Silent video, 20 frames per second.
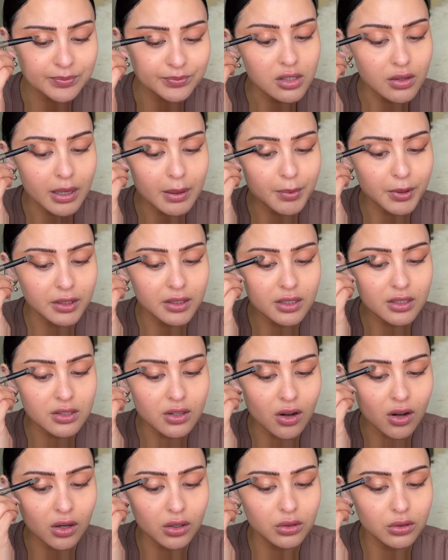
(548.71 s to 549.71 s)
So I put this
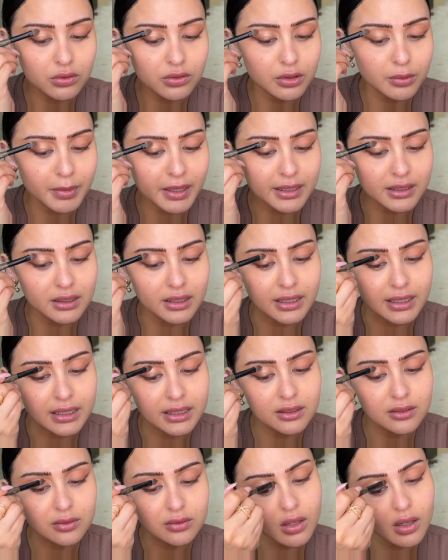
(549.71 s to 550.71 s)
all over my
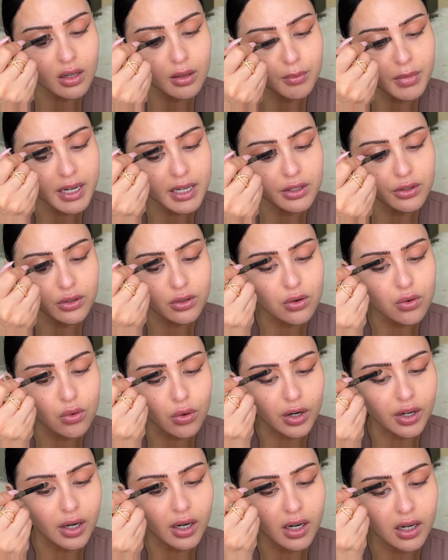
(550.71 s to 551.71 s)
lid in my inner
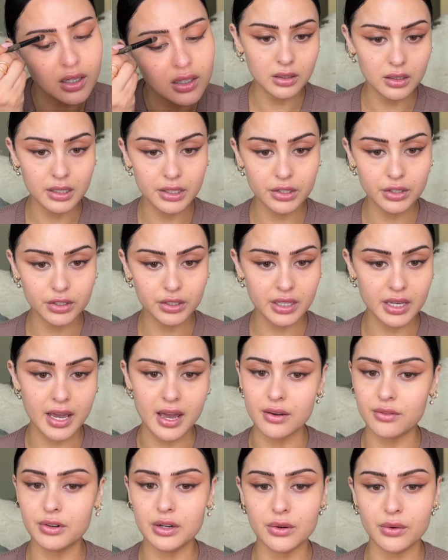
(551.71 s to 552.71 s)
corner, literally
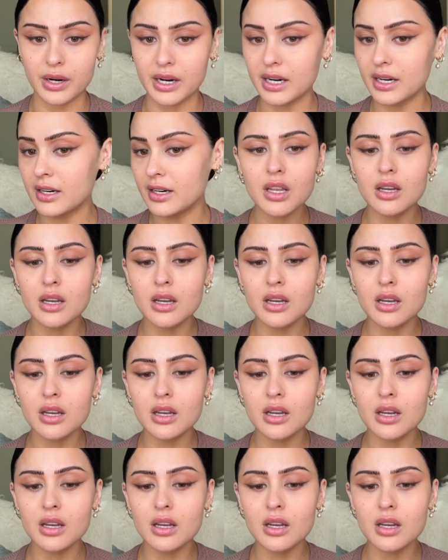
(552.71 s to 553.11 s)
everywhere.